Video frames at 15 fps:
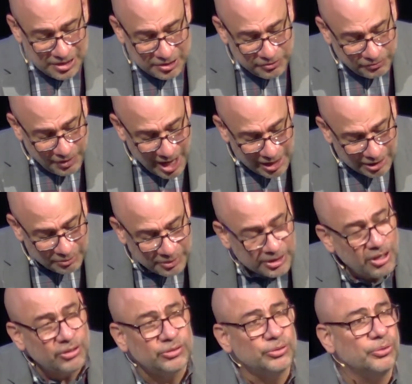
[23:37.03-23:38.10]
us following
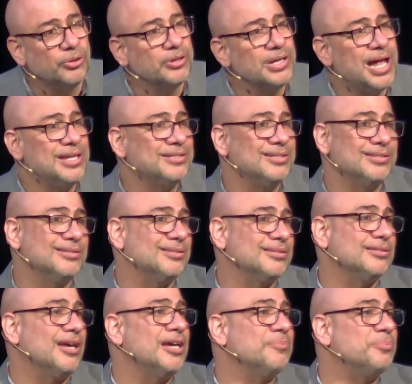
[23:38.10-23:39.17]
our Lord as his
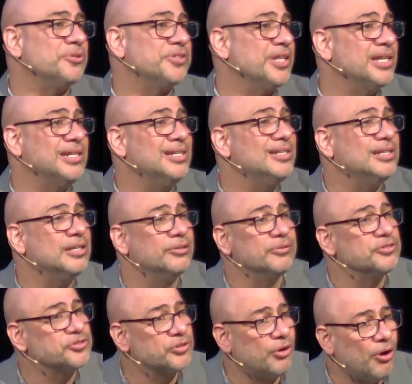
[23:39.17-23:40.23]
disciples, and they need to hear
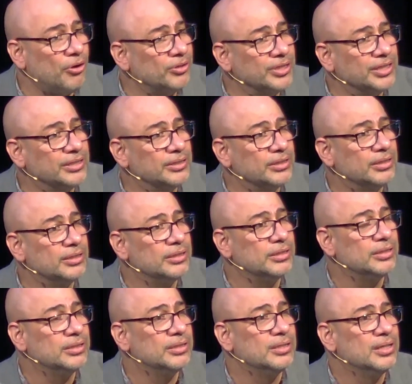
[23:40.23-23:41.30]
us calling,
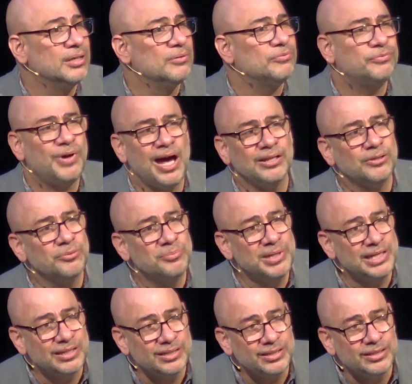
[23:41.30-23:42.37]
Follow
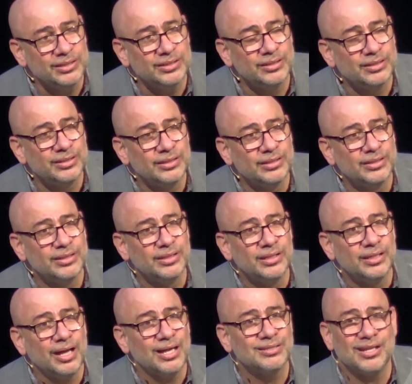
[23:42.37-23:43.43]
me
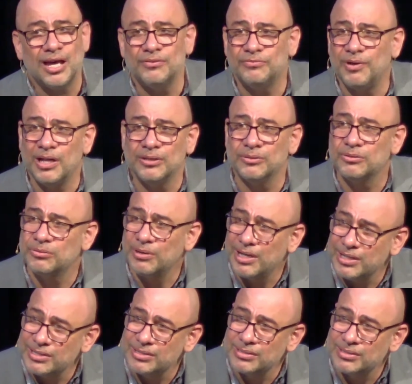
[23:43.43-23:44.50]
as I follow Christ.